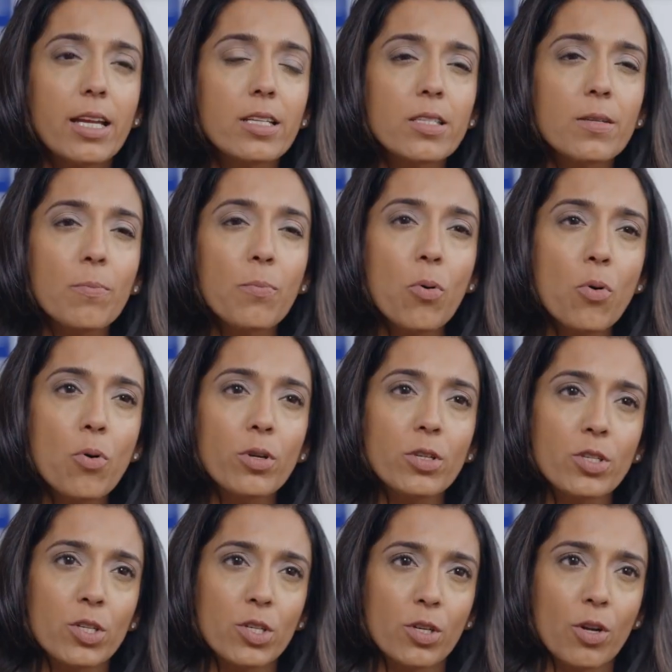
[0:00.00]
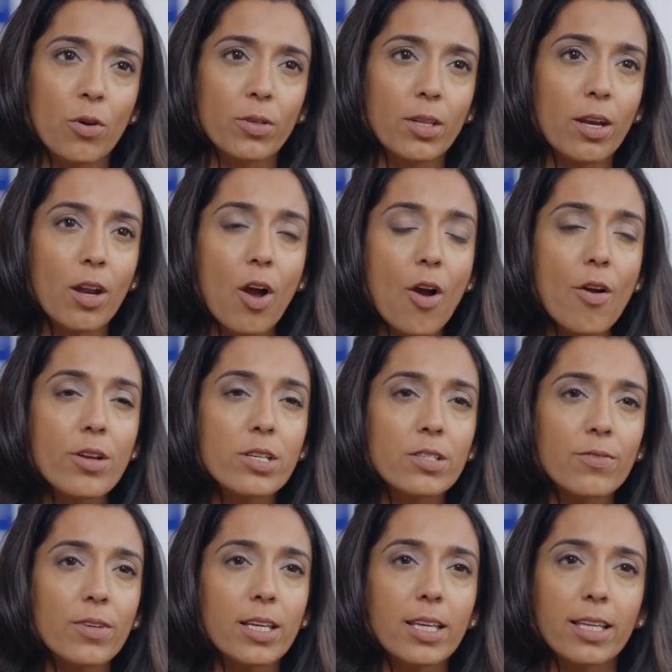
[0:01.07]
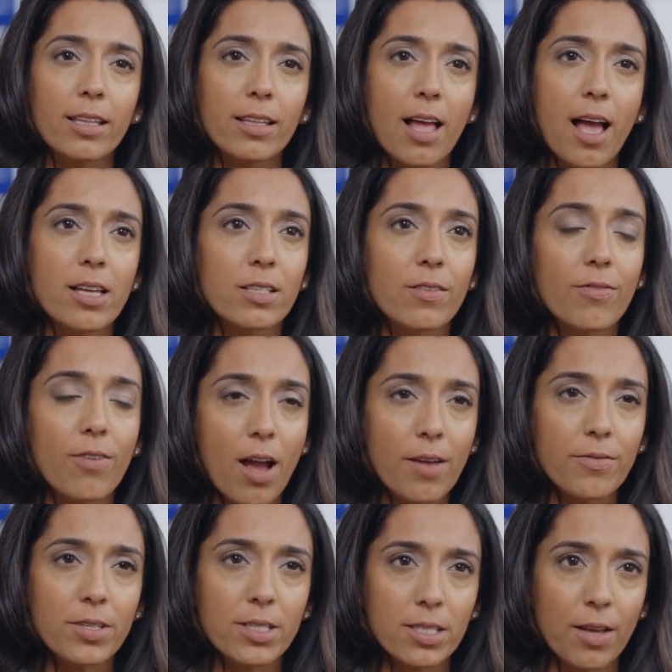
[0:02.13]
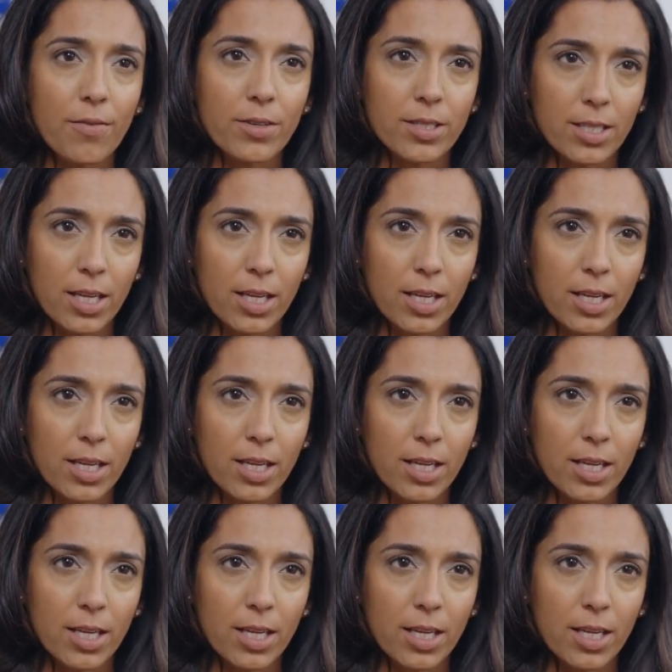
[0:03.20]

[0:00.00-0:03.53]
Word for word: It is important to know that R S V can last five to seven